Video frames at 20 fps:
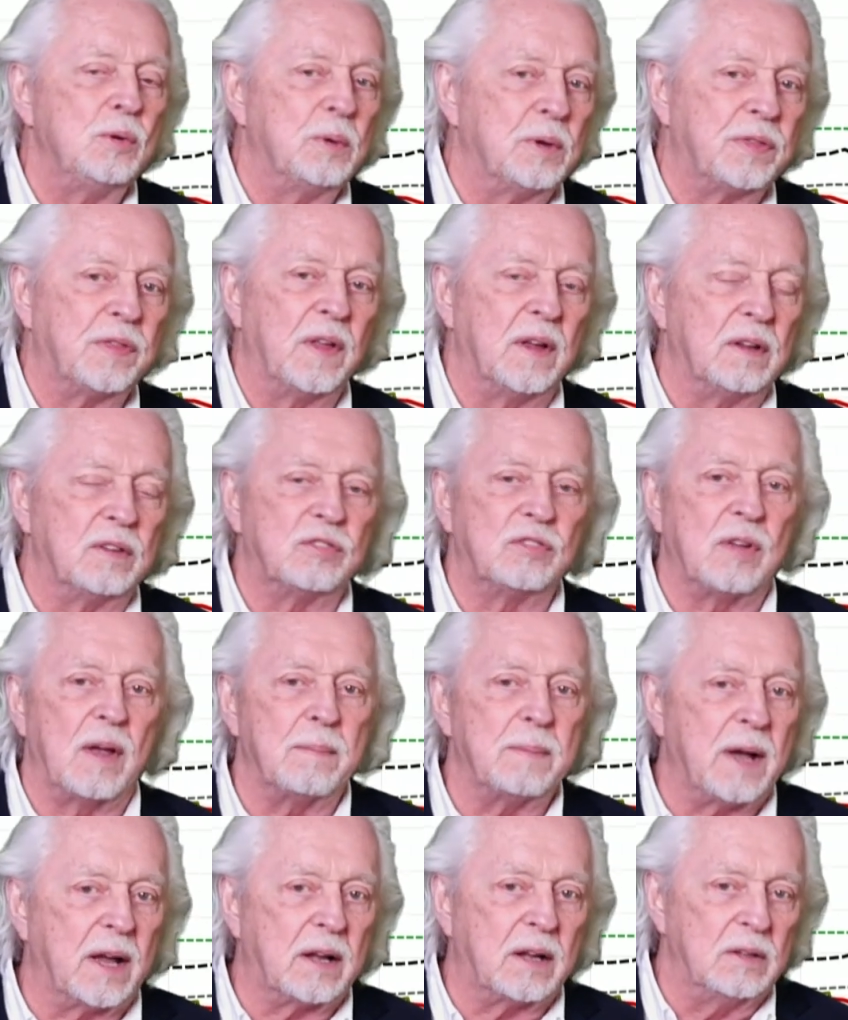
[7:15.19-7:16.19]
would think
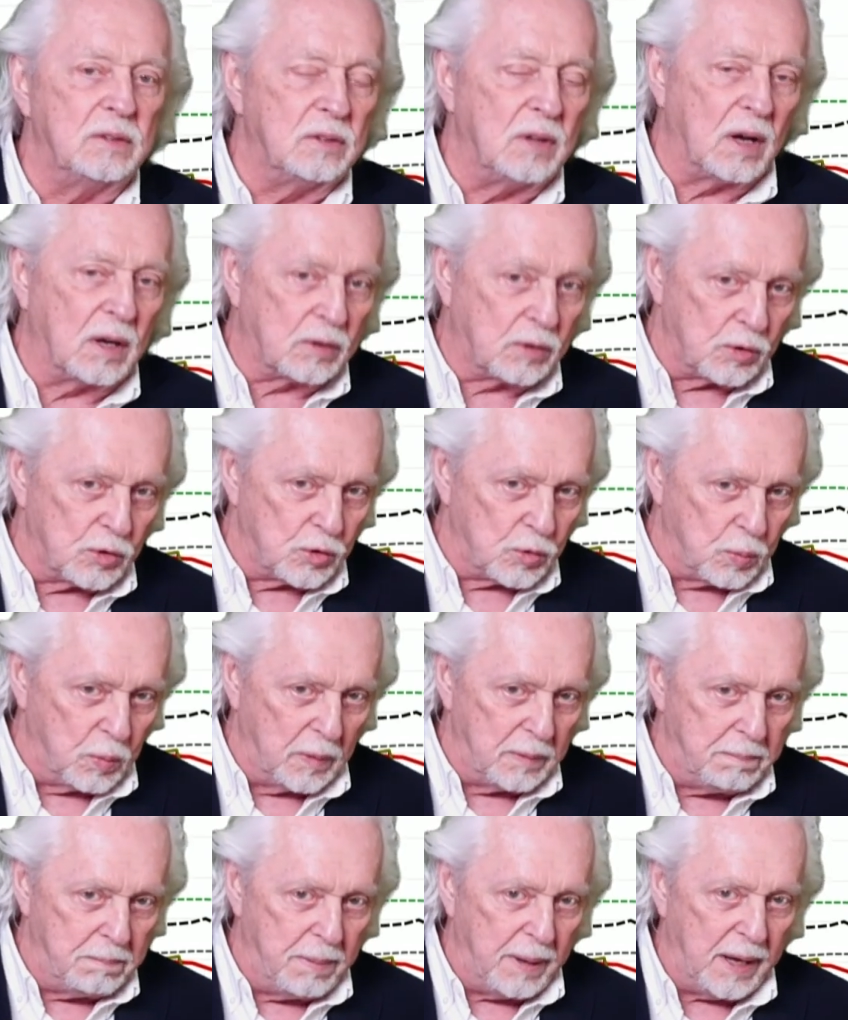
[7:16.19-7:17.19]
semiconductors
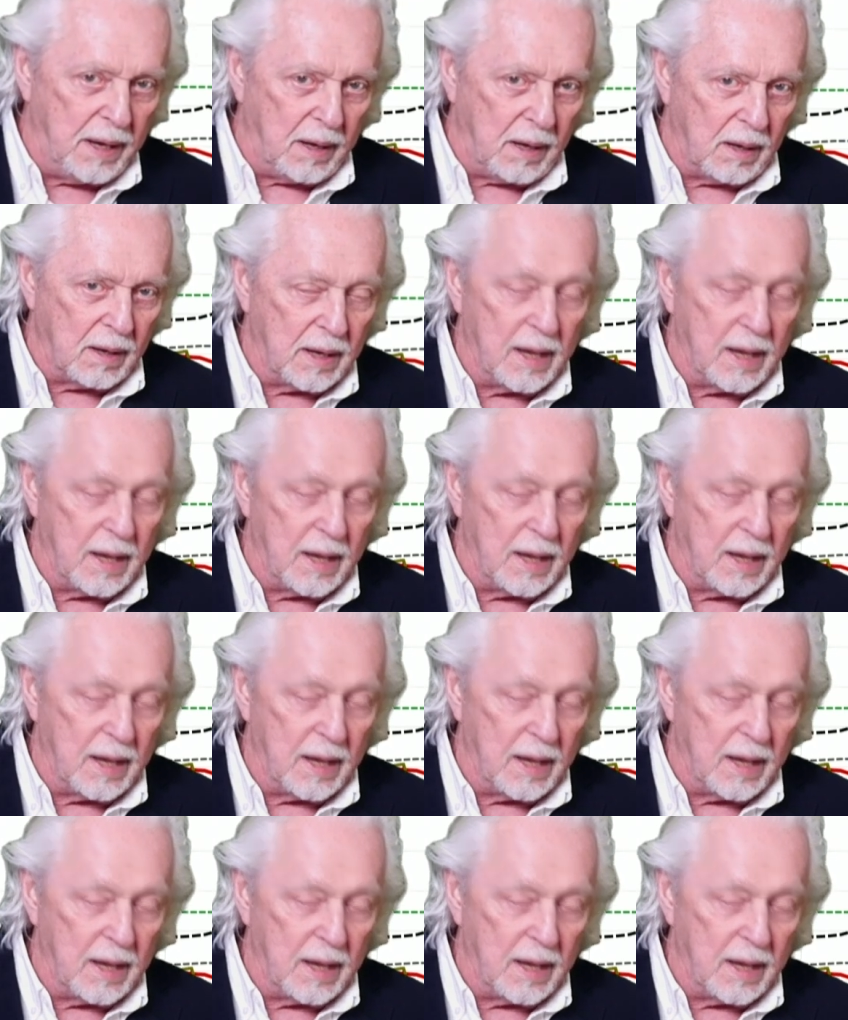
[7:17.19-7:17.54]
would be,